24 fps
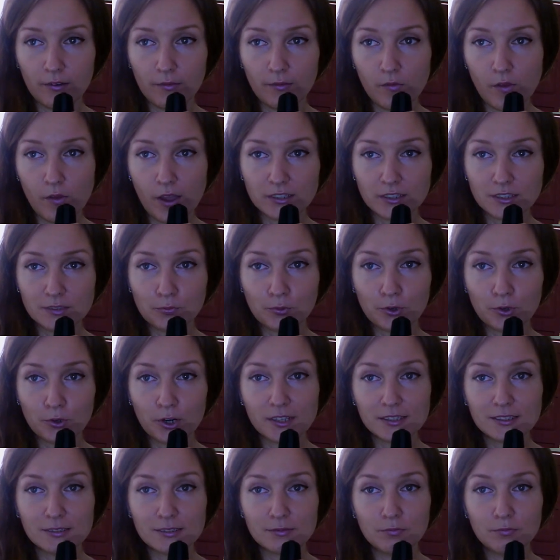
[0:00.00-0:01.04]

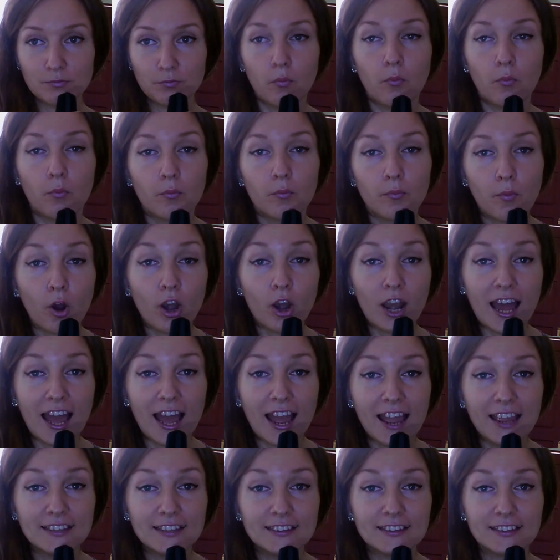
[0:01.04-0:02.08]
express
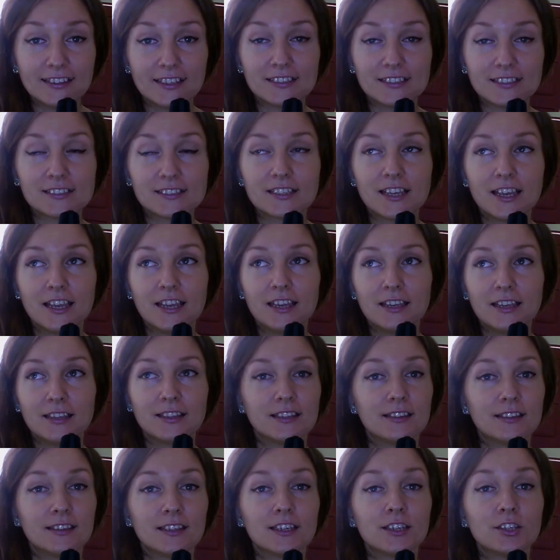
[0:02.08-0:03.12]
politeness,
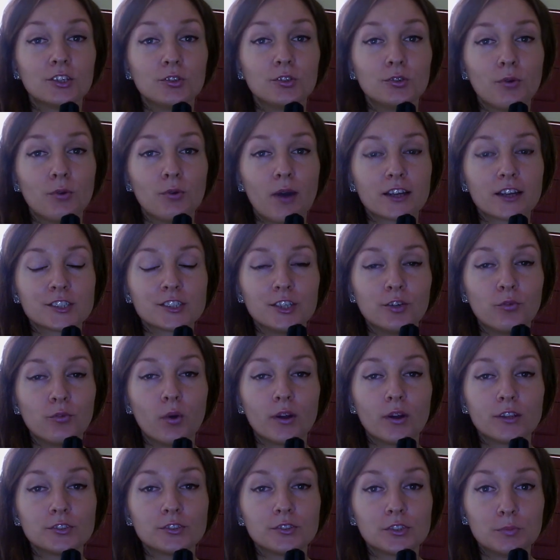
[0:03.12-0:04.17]
they think you actually
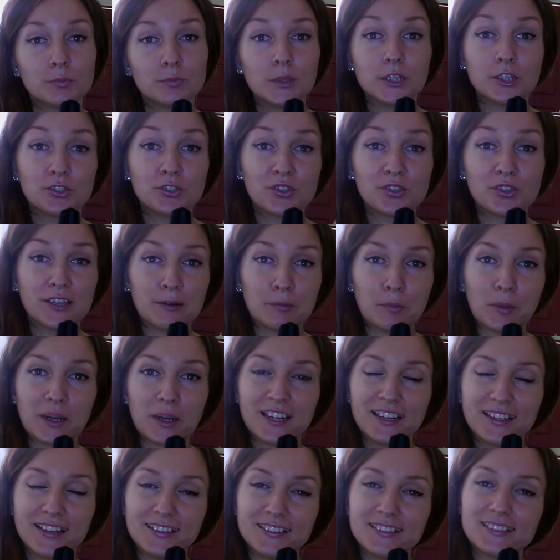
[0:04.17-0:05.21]
want to speak to them.
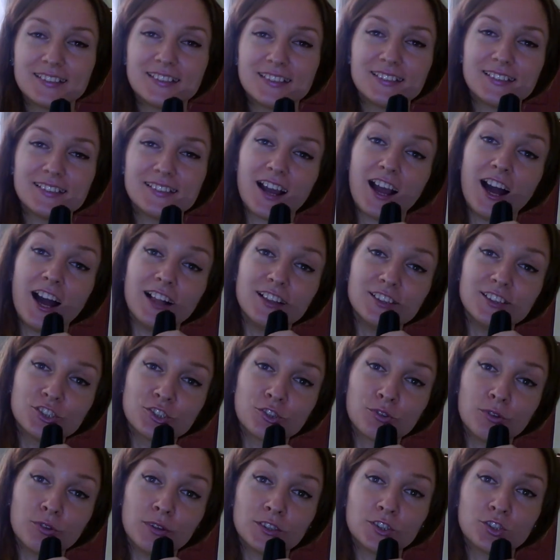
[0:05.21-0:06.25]
Again, this is a
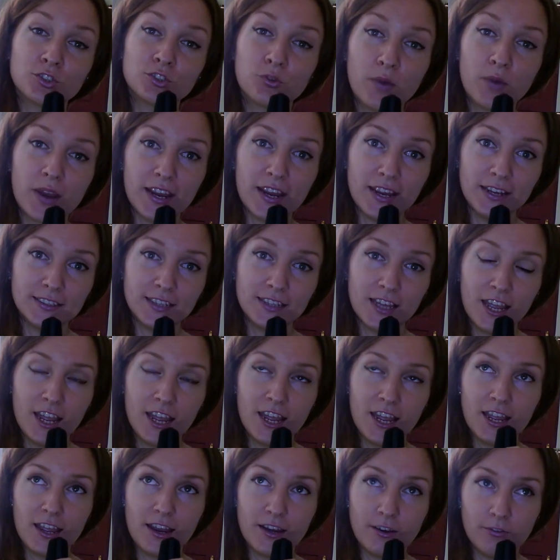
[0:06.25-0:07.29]
cultural trait,
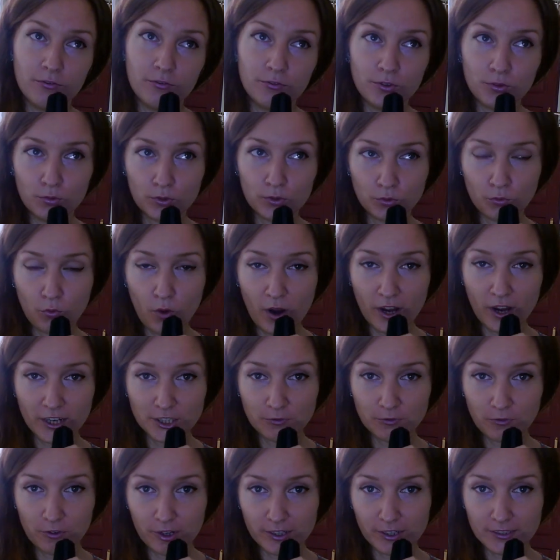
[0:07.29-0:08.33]
and if you would
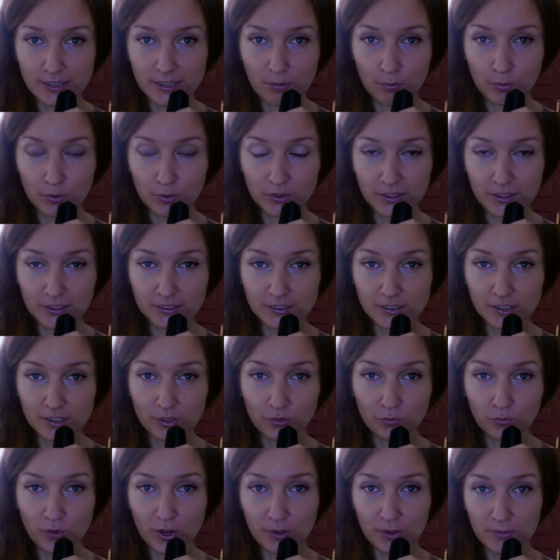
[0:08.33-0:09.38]
watch, for example,
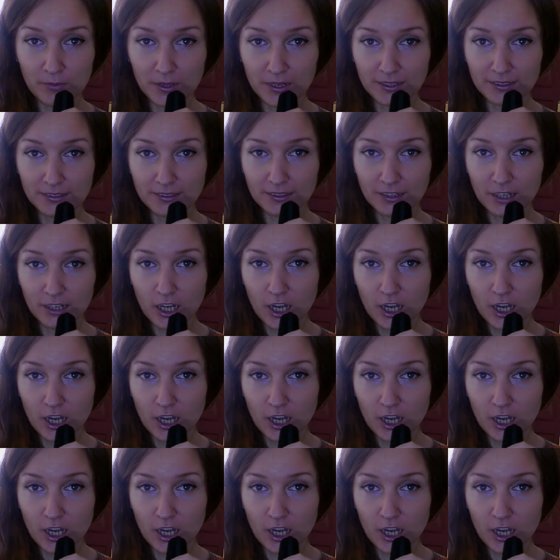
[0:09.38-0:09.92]
Indian women,